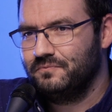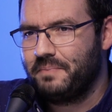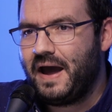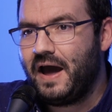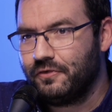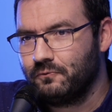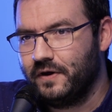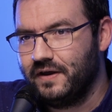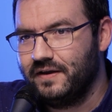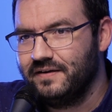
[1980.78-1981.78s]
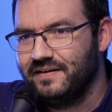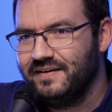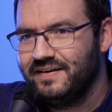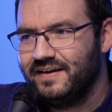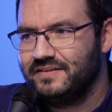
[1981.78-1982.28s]
pathway
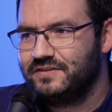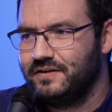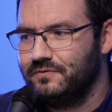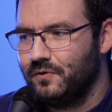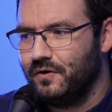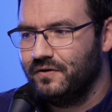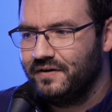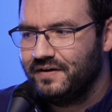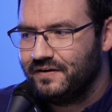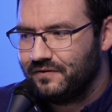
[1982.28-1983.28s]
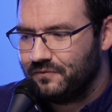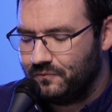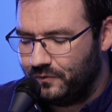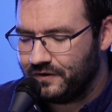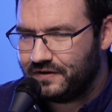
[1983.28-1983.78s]
and seeing, well,
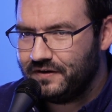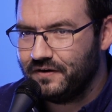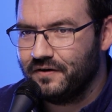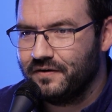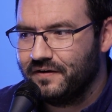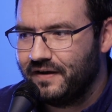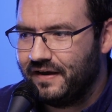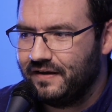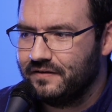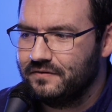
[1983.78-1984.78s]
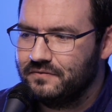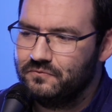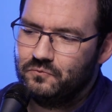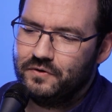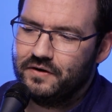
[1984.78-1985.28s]
we're here and
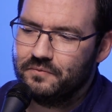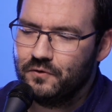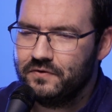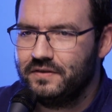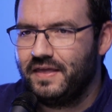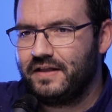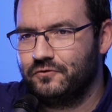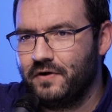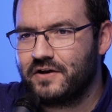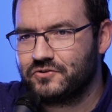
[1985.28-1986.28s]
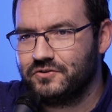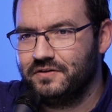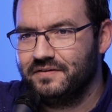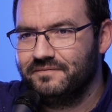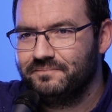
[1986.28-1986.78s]
we are moving in that direction.